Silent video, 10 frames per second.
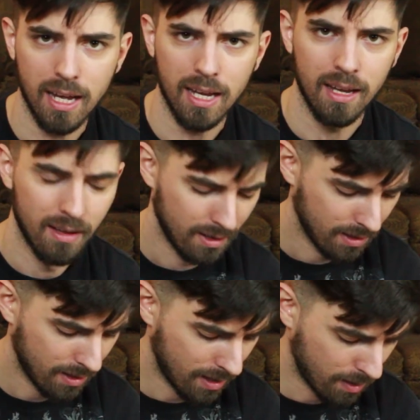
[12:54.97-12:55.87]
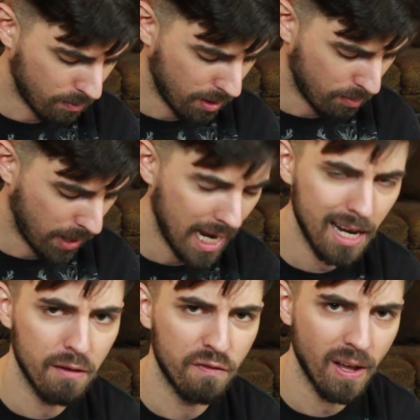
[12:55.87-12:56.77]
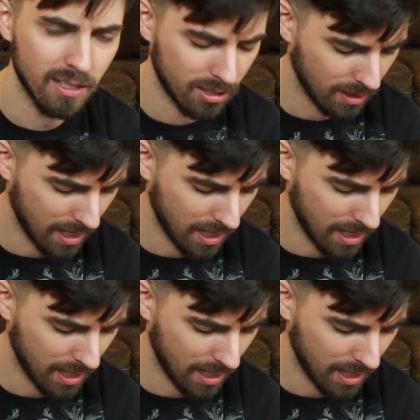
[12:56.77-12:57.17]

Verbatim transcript: a uh, a pain fetch